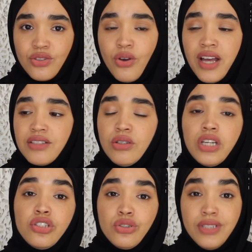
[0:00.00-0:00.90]
So as
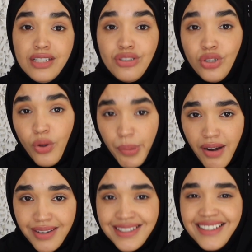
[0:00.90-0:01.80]
long as you did your
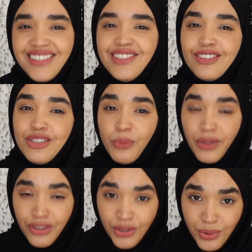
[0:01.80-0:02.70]
part and you're good
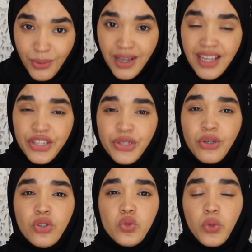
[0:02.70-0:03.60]
with you, you're
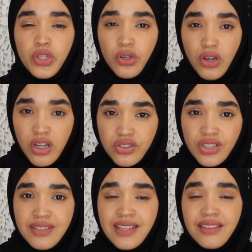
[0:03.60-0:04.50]
good with your
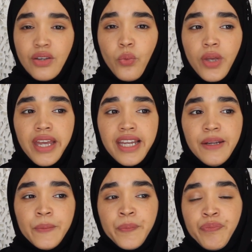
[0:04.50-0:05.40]
conscience and the
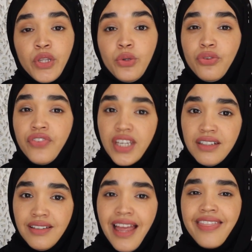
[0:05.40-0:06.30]
way you
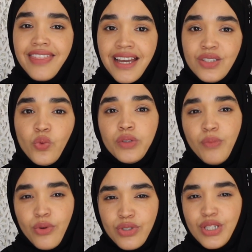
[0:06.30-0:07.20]
feel, that's what's
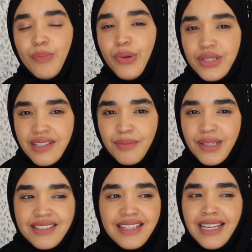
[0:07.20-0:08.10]
most important.
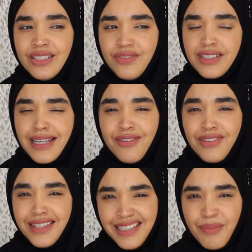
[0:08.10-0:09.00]
Because at the end of the day, if
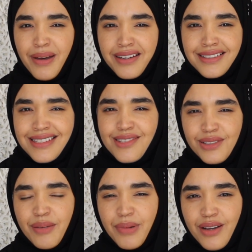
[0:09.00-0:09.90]
you think about it, it's
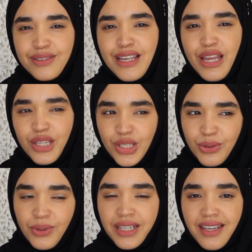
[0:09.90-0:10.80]
all about
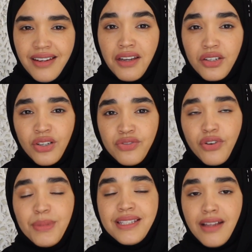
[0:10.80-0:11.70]
you. Again, not
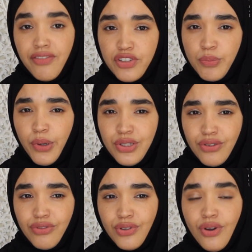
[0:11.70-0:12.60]
from a selfish point
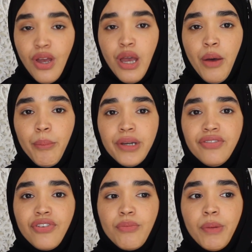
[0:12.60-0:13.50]
of view,
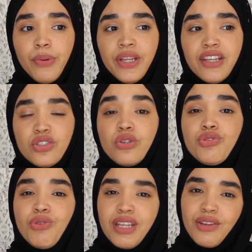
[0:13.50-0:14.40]
but from a point that you're
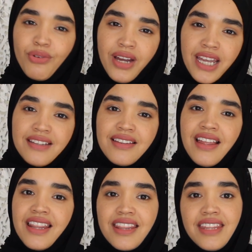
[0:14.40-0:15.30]
doing the right
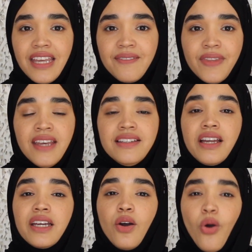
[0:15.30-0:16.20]
thing.
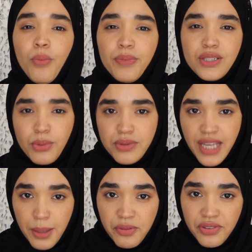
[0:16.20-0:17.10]
Now, I hope this was
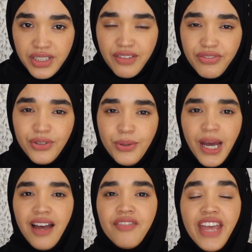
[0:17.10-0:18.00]
helpful. If you
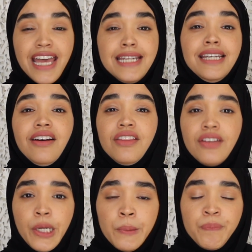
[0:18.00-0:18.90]
have any
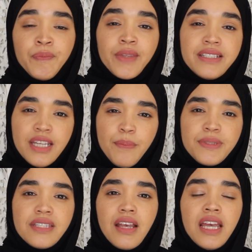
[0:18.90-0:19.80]
other
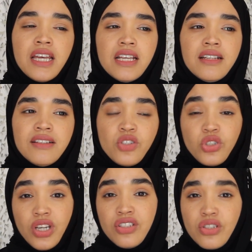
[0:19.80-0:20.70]
tips and
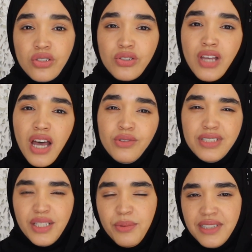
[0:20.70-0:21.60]
suggestions on how
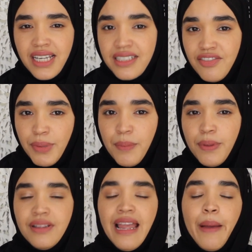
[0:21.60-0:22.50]
to deal with negative
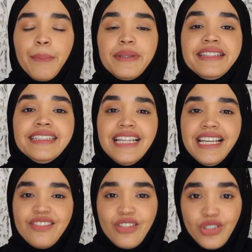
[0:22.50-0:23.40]
people,
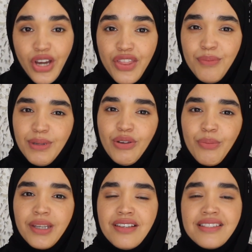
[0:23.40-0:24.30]
please share them
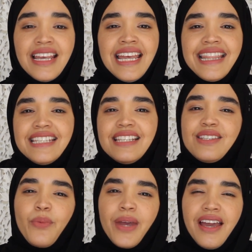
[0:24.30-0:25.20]
below, because this
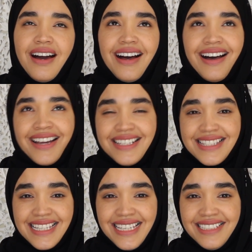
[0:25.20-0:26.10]
is the way I
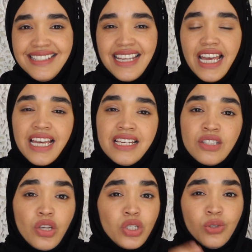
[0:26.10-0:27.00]
see it,
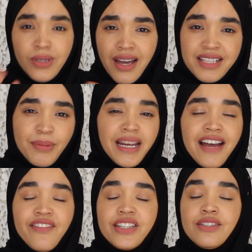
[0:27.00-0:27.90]
and you guys might
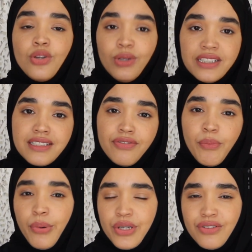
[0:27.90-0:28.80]
have a totally
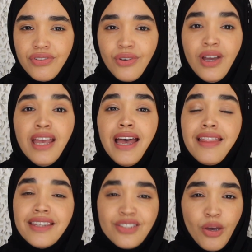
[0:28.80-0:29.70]
different point of view.
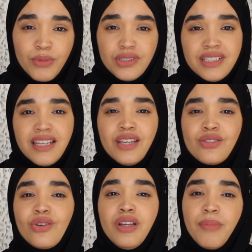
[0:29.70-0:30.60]
And this community
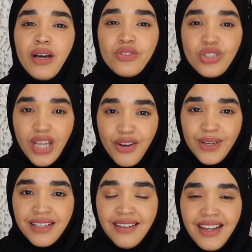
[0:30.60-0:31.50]
is all about
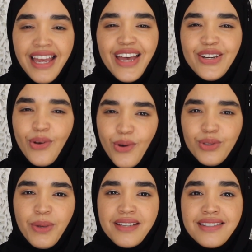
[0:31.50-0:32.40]
sharing and
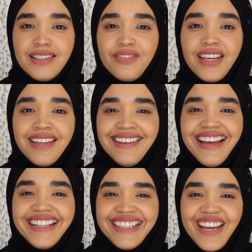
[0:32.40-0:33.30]
always
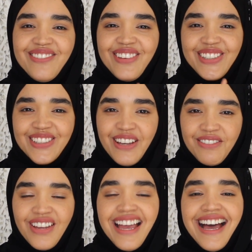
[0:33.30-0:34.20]
living a life you
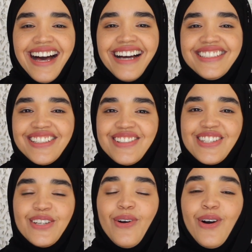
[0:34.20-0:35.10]
love. I shall
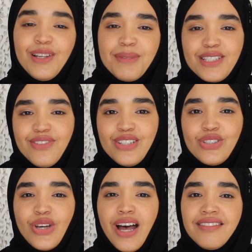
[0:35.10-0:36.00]
see you all in the next video,
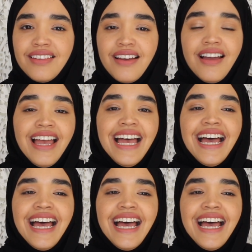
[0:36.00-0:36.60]
inshallah.